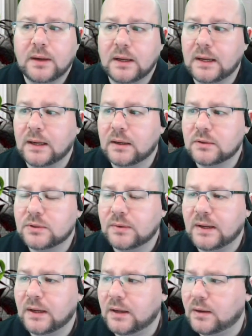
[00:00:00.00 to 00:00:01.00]
uh,
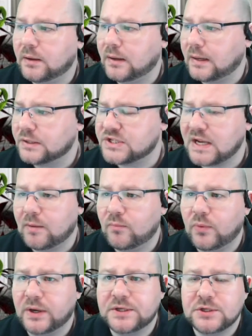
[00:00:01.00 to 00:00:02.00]
uh, Sam,
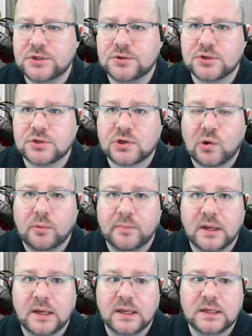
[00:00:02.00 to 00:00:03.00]
why did you just call me
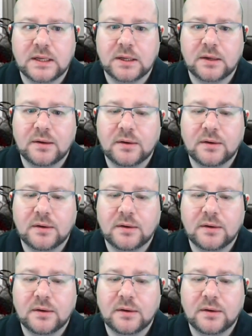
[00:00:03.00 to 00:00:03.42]
an idiot?